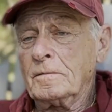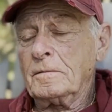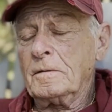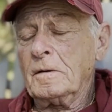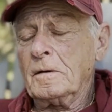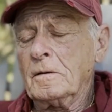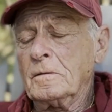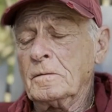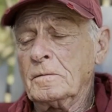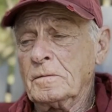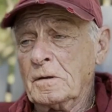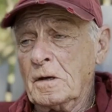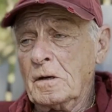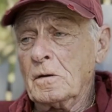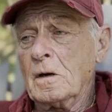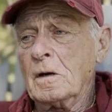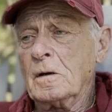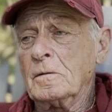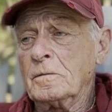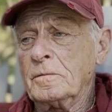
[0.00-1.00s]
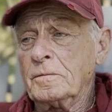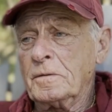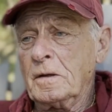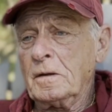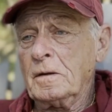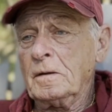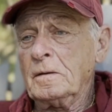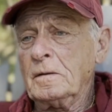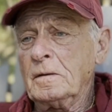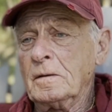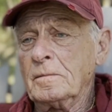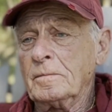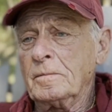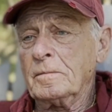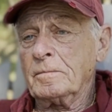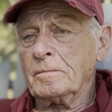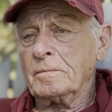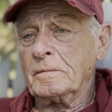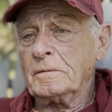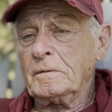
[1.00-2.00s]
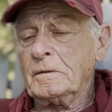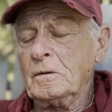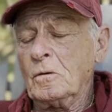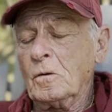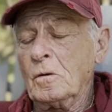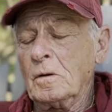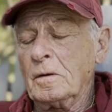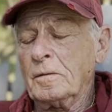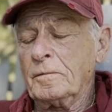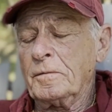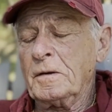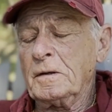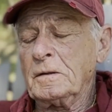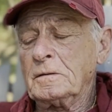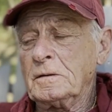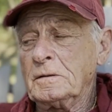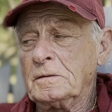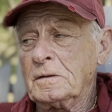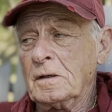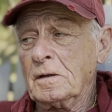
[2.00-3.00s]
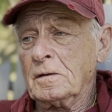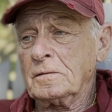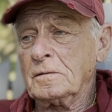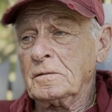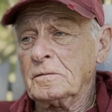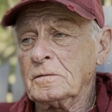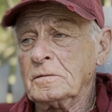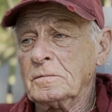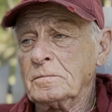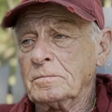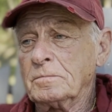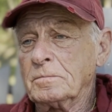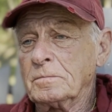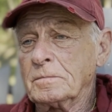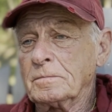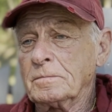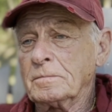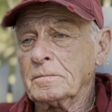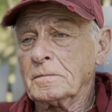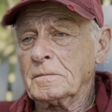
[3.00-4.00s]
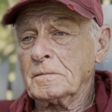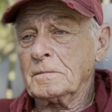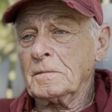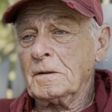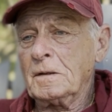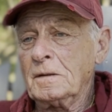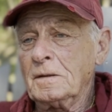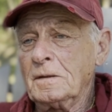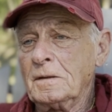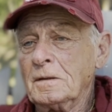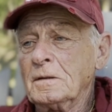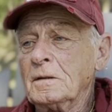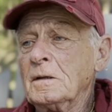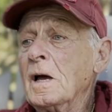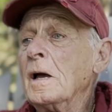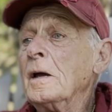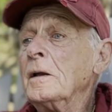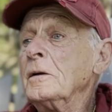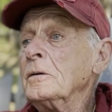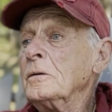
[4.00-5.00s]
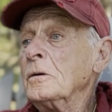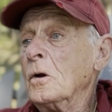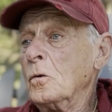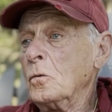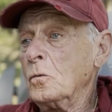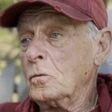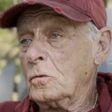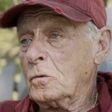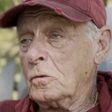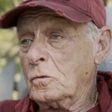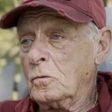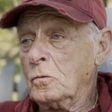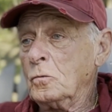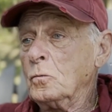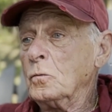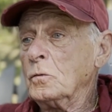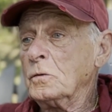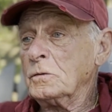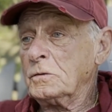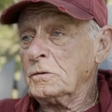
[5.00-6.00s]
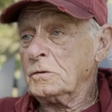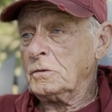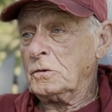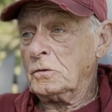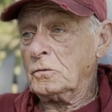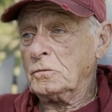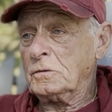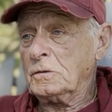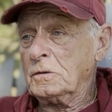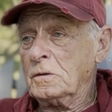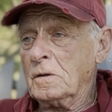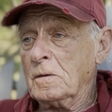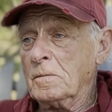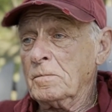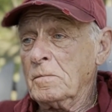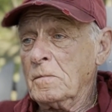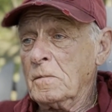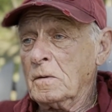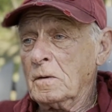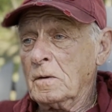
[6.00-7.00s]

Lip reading: There are. I think detectives kind of know who was using them.